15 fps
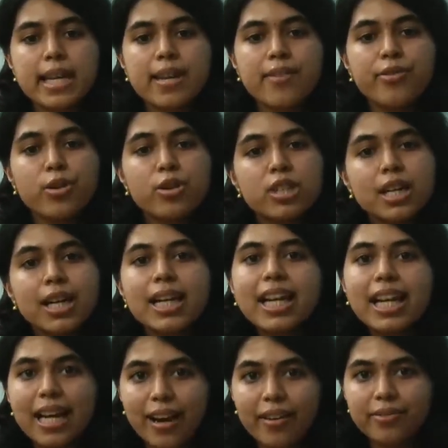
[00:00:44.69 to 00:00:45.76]
if you
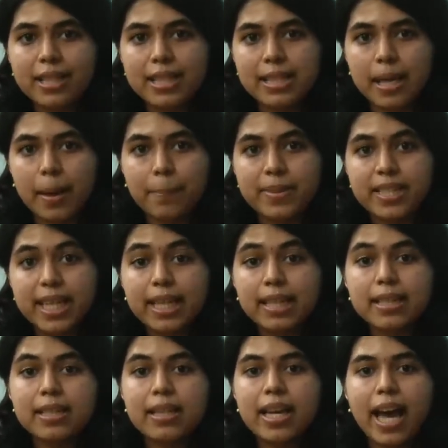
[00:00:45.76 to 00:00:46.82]
really love the subject,